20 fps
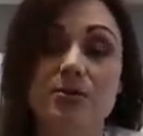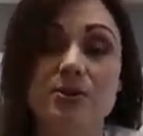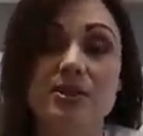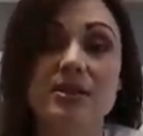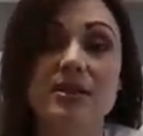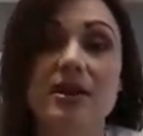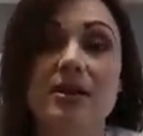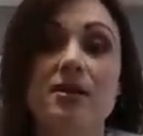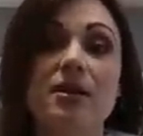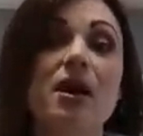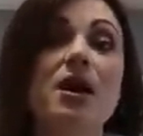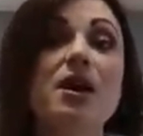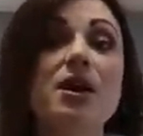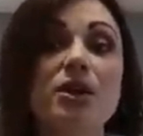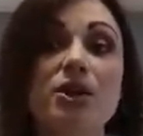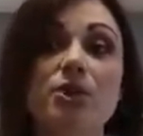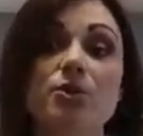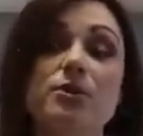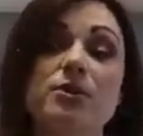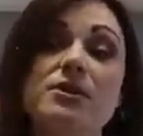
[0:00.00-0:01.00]
mascara,
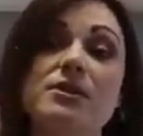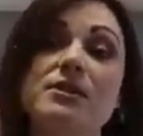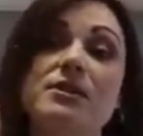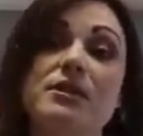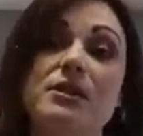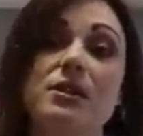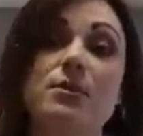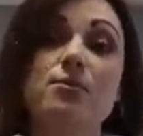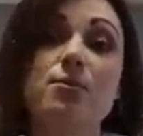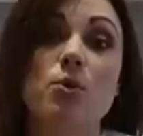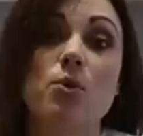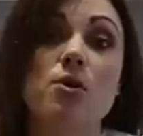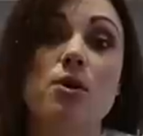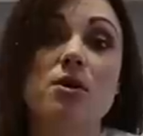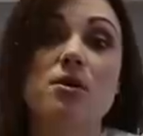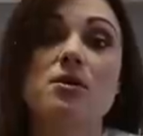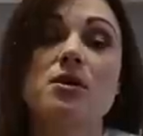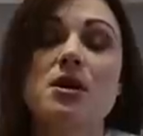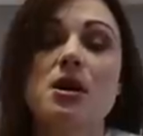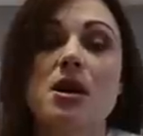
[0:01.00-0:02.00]
you will see
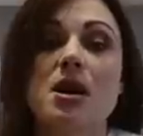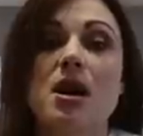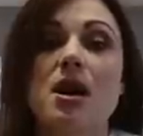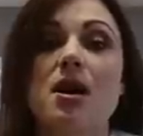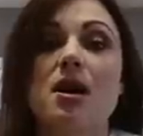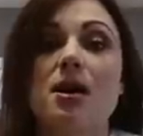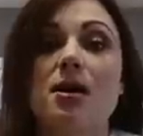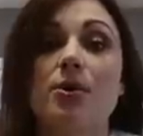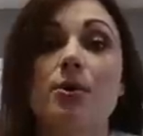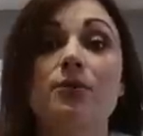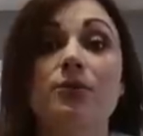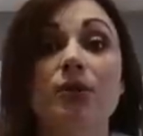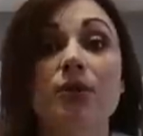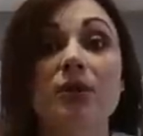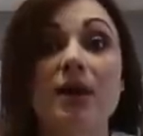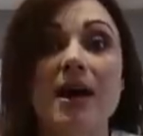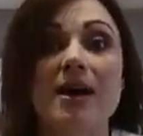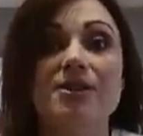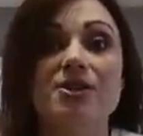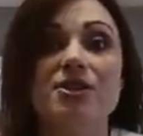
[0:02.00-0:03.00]
more of your
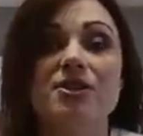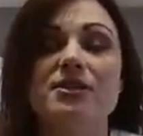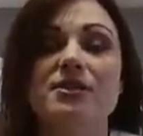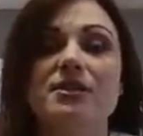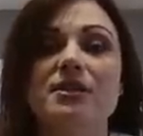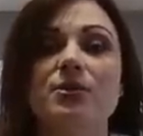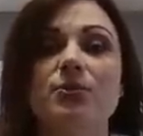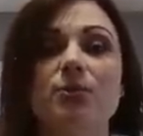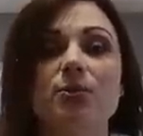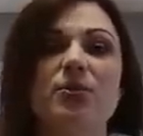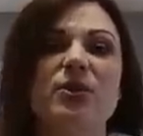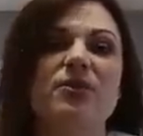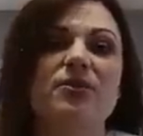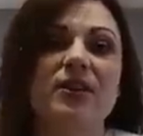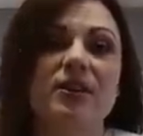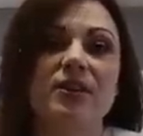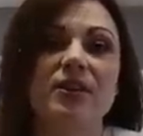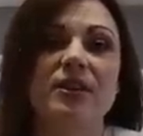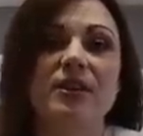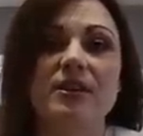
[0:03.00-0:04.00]
lashes. It will be
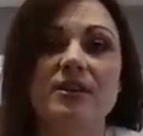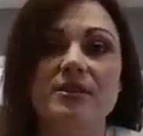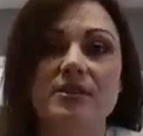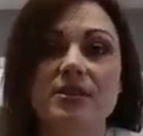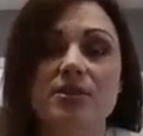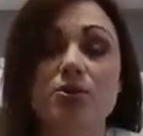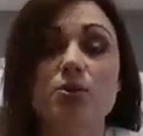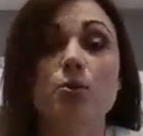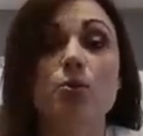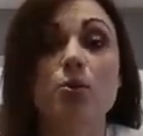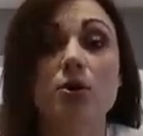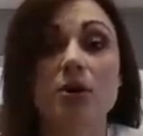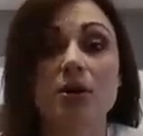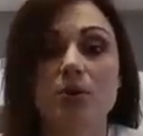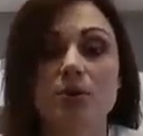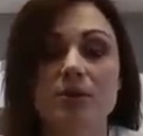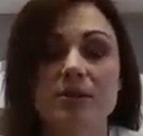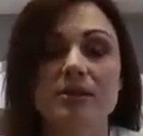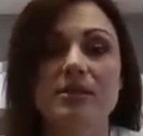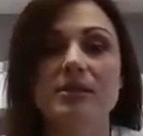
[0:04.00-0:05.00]
very easy to
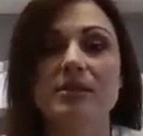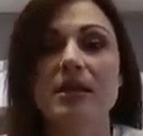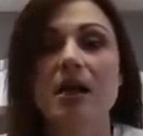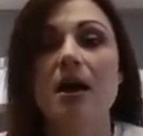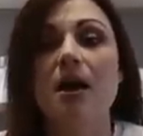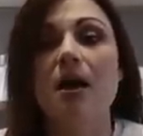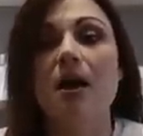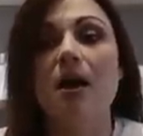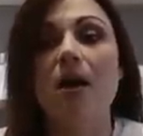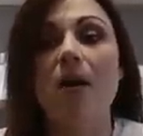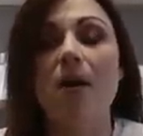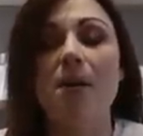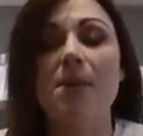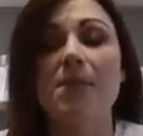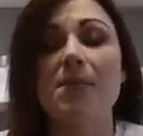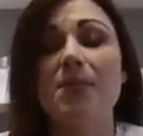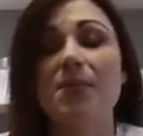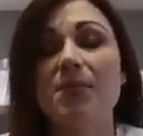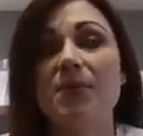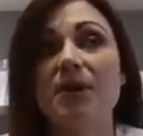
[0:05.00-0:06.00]
work with.
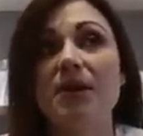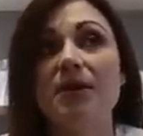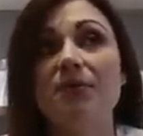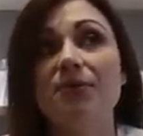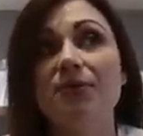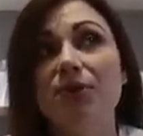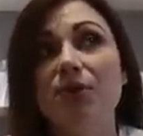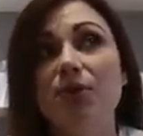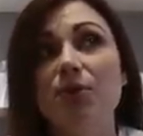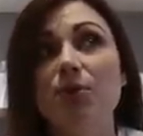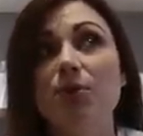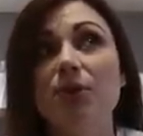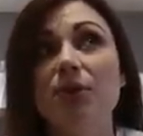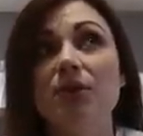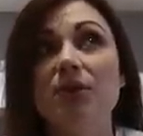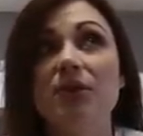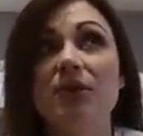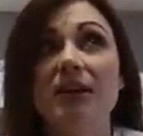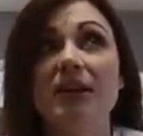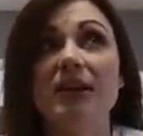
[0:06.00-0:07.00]
If you
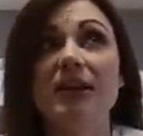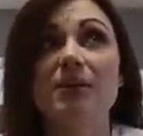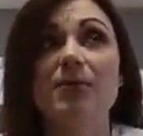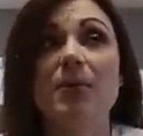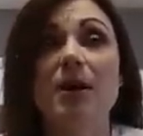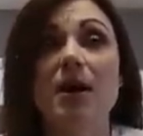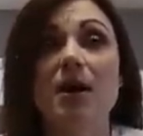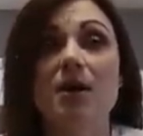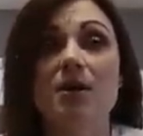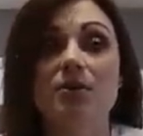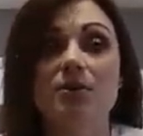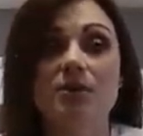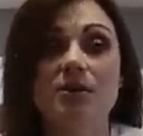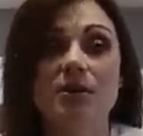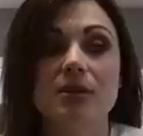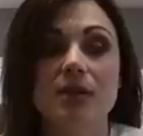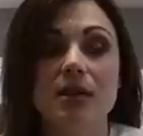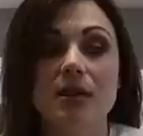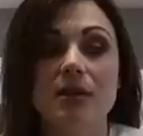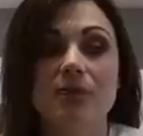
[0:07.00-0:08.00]
will think about
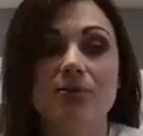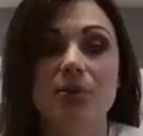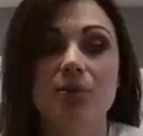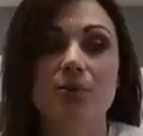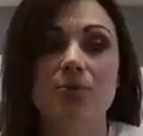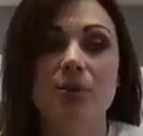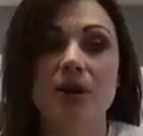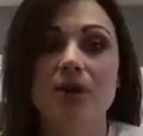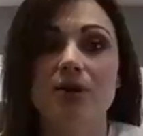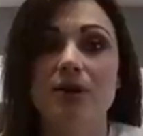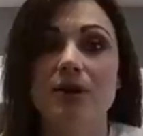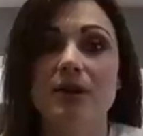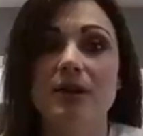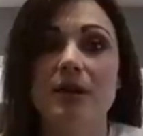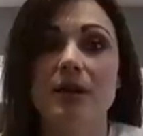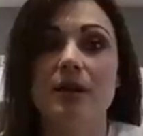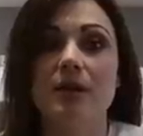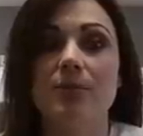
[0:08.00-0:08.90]
comparing